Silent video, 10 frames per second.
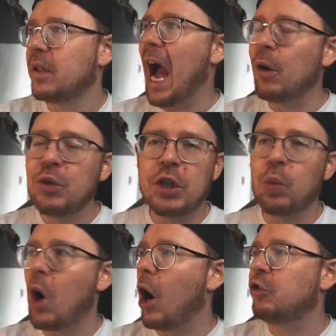Outer
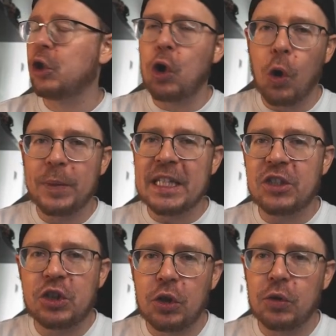Watch coming
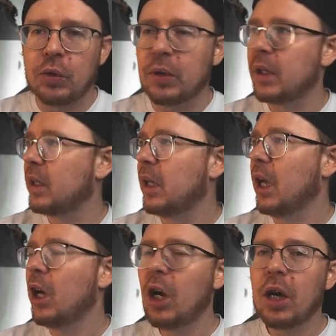soon.
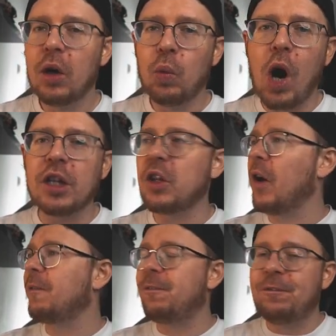What
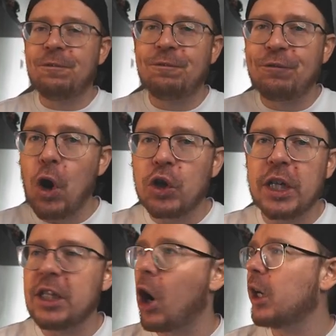the fuck
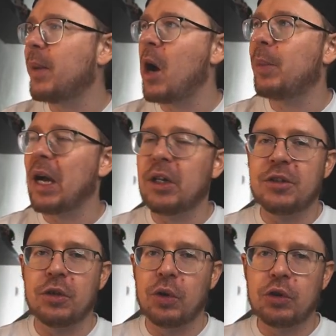are you on about,
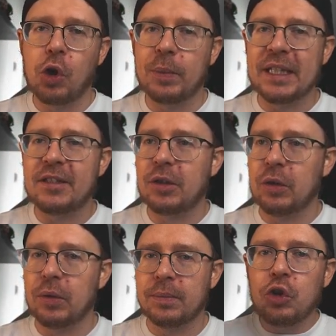Bellator coming
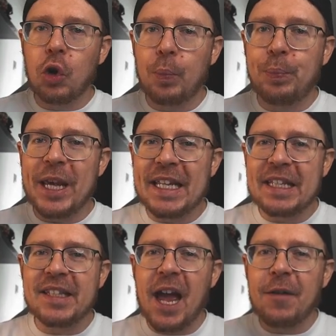soon? Your
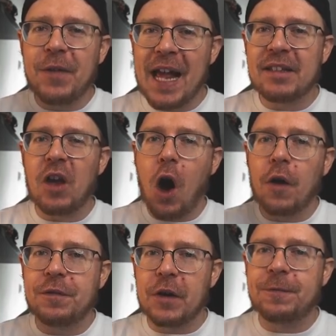biggest event
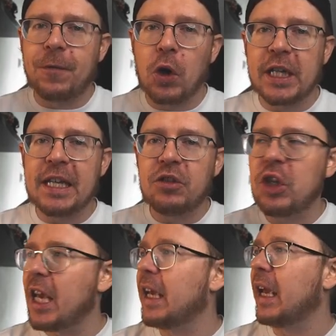of the fucking
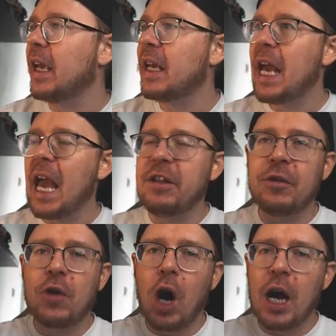year and
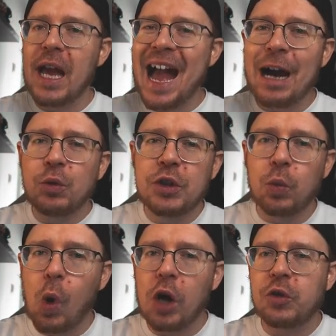you've got an Outer
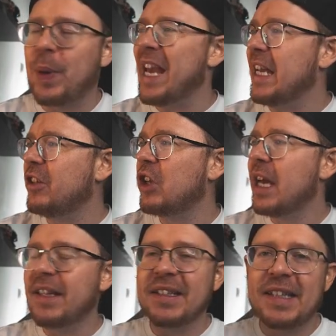Watch page
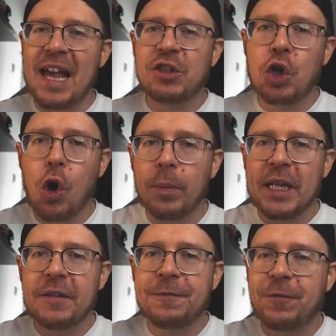that says
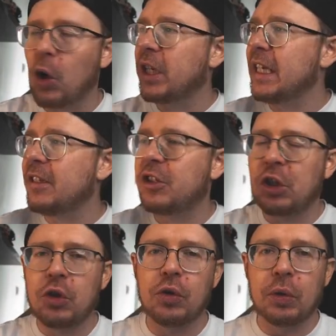coming fucking
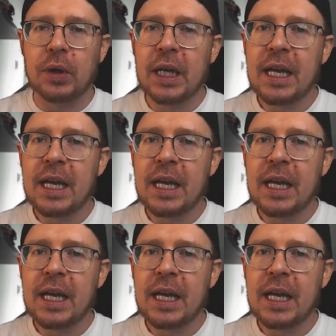soon.